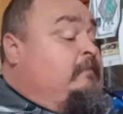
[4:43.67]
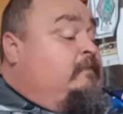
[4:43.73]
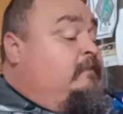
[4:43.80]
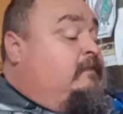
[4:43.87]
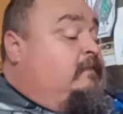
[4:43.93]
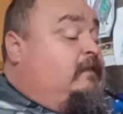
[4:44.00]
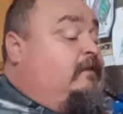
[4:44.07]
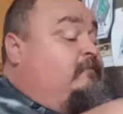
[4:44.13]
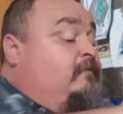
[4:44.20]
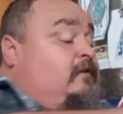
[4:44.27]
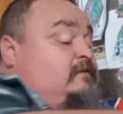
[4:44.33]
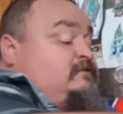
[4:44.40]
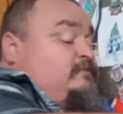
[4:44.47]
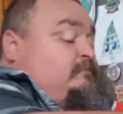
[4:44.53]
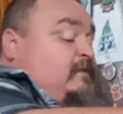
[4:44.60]
They
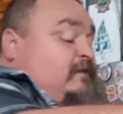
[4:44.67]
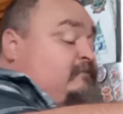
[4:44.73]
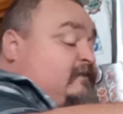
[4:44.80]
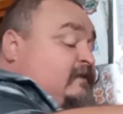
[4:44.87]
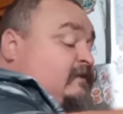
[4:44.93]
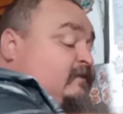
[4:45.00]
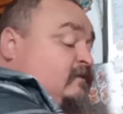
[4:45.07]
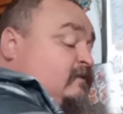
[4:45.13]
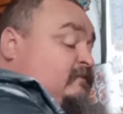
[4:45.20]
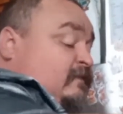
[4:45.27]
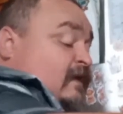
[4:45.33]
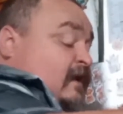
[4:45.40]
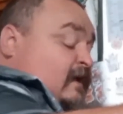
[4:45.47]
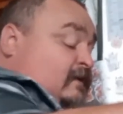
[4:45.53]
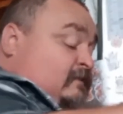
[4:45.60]
watched my video of
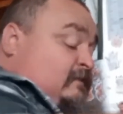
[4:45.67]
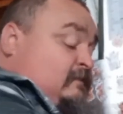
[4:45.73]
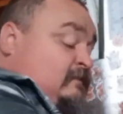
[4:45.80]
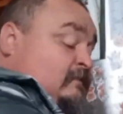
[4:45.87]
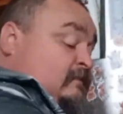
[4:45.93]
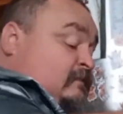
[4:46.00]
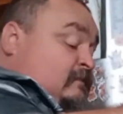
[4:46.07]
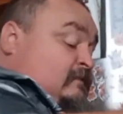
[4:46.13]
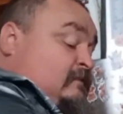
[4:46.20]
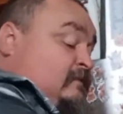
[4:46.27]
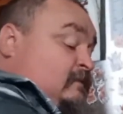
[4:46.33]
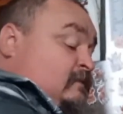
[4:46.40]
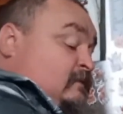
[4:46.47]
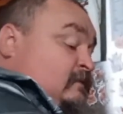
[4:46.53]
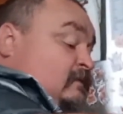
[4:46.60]
that.
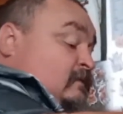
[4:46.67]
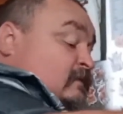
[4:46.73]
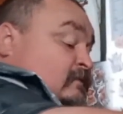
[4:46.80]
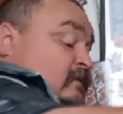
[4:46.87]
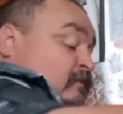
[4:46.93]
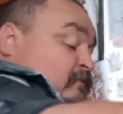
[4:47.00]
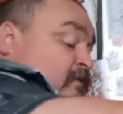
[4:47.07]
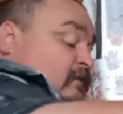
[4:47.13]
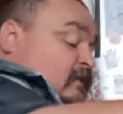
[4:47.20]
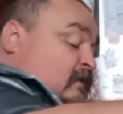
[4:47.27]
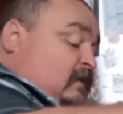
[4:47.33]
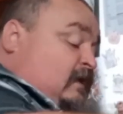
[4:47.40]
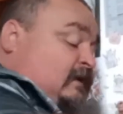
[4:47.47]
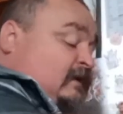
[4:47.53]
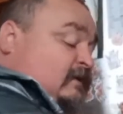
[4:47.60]
They really
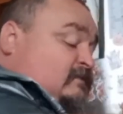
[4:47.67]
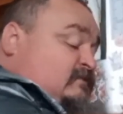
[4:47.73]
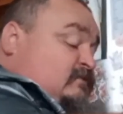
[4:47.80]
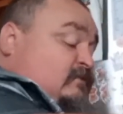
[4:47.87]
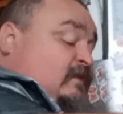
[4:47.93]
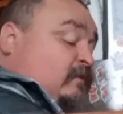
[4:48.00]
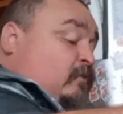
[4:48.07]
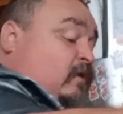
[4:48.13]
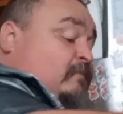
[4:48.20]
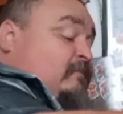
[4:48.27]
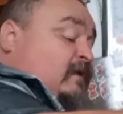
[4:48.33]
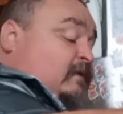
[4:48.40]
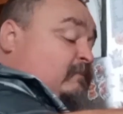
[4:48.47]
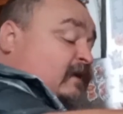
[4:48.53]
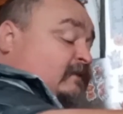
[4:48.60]
like it, so they want me
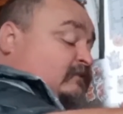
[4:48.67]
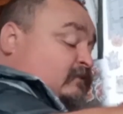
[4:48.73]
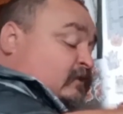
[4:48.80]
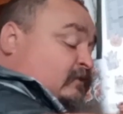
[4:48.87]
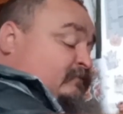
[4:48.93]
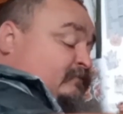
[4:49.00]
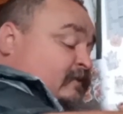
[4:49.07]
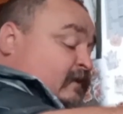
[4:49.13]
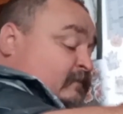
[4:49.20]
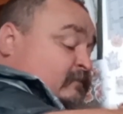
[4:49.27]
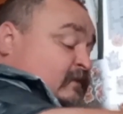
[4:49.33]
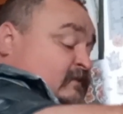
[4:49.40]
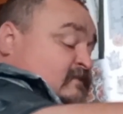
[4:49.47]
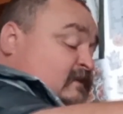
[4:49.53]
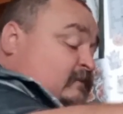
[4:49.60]
to make their
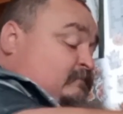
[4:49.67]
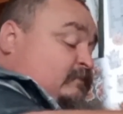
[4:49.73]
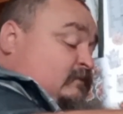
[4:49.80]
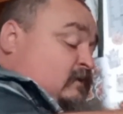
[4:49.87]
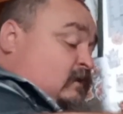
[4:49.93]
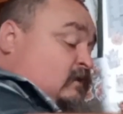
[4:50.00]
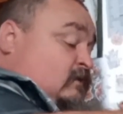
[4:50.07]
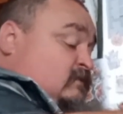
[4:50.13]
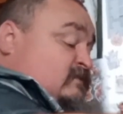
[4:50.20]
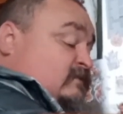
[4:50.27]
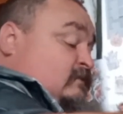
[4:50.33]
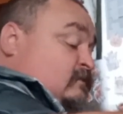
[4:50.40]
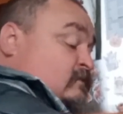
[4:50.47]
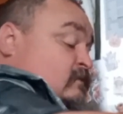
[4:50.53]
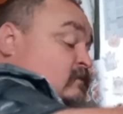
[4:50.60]
family's empanadas.
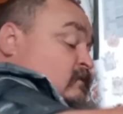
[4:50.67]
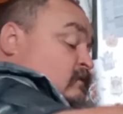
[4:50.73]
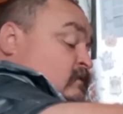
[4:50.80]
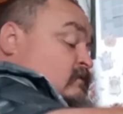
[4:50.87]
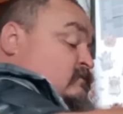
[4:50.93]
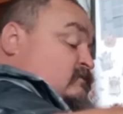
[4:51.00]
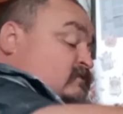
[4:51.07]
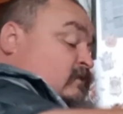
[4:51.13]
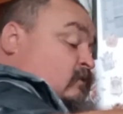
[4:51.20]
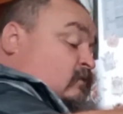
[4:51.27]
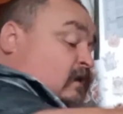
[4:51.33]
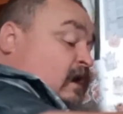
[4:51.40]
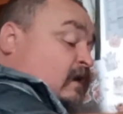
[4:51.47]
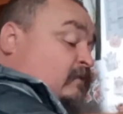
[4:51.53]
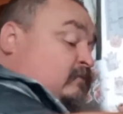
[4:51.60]
So
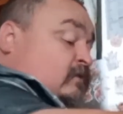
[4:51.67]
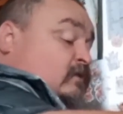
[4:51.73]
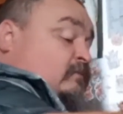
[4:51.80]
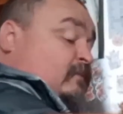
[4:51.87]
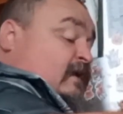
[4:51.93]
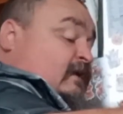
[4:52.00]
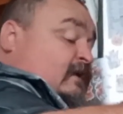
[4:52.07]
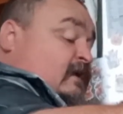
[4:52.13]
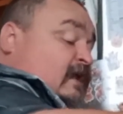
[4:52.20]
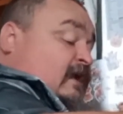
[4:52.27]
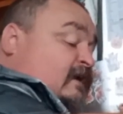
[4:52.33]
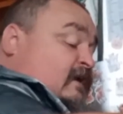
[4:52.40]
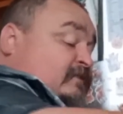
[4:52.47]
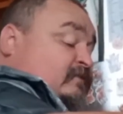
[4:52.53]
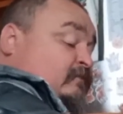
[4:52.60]
I will make it. I
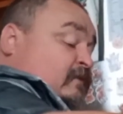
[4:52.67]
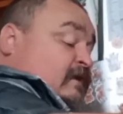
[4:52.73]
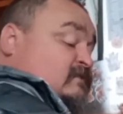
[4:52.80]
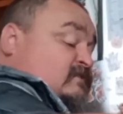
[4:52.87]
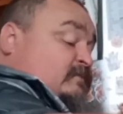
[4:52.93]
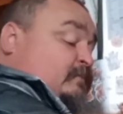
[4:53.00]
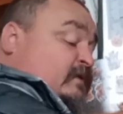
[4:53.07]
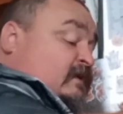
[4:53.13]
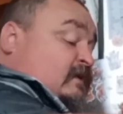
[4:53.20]
got the recipe.